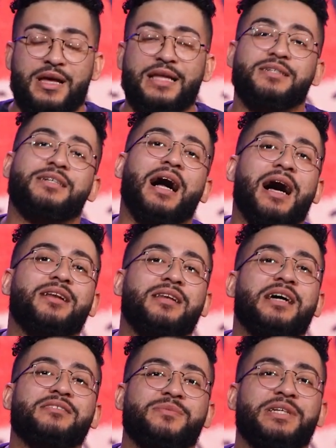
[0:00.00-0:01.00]
And God
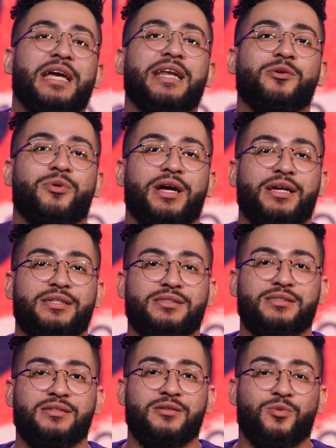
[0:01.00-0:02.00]
loves me
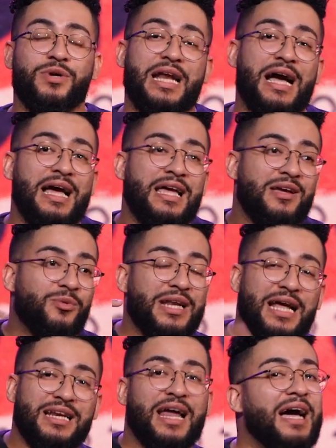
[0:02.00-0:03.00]
anyways. When I, when
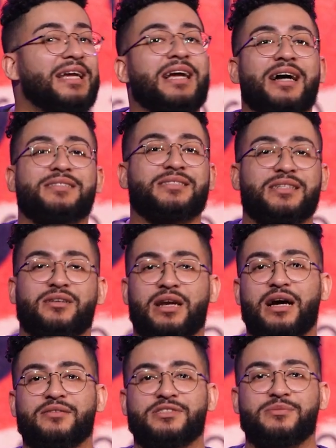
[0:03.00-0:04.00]
I lie, God still
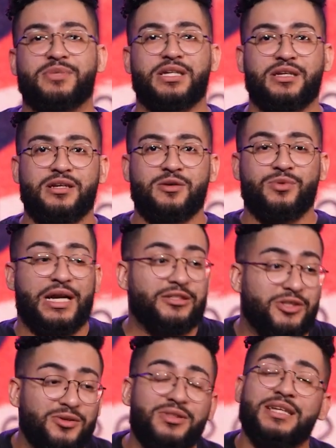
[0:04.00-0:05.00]
loves me. When I
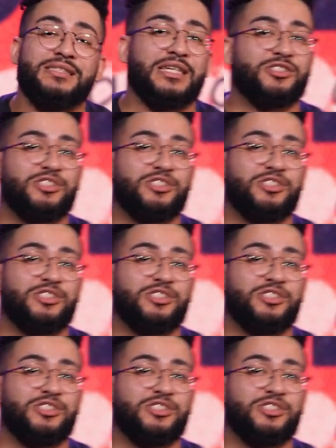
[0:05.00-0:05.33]
do things I